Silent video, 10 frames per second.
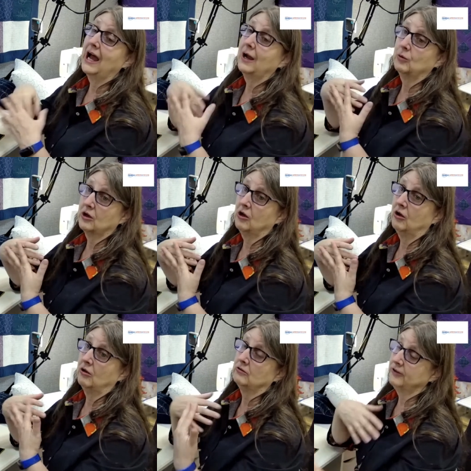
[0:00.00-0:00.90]
would
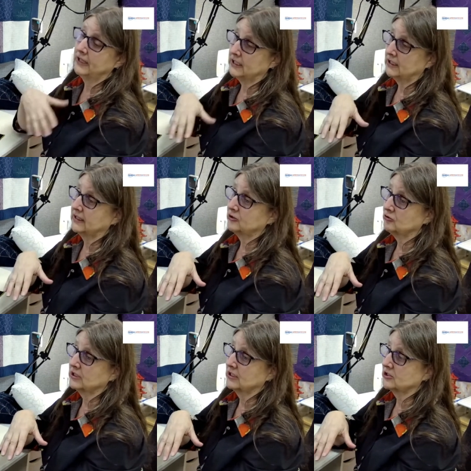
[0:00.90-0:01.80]
call faking that
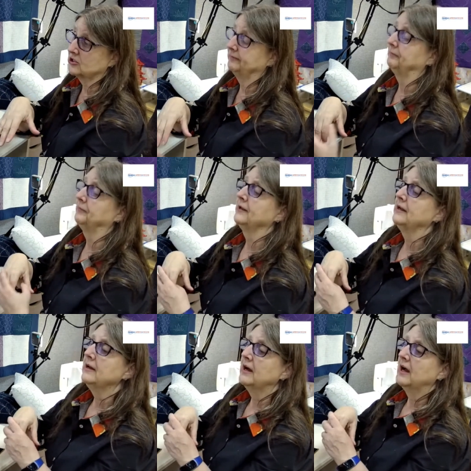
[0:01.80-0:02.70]
tradition
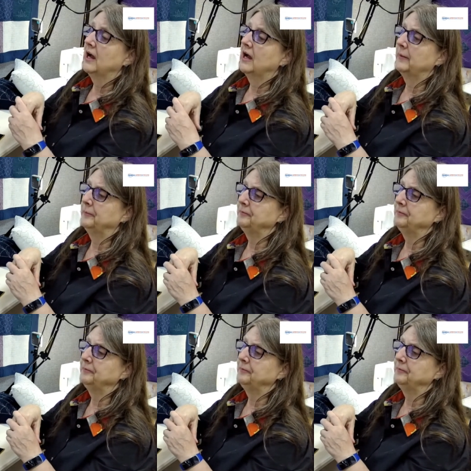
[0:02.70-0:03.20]
um,